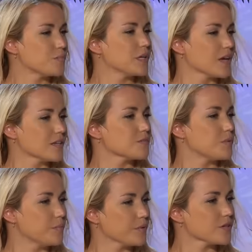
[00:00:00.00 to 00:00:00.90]
because
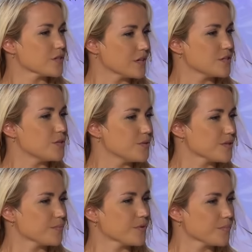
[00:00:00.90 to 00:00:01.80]
people are starting to use
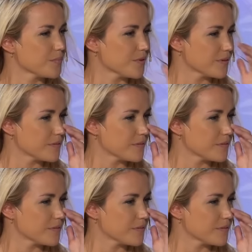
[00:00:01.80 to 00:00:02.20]
it more and more,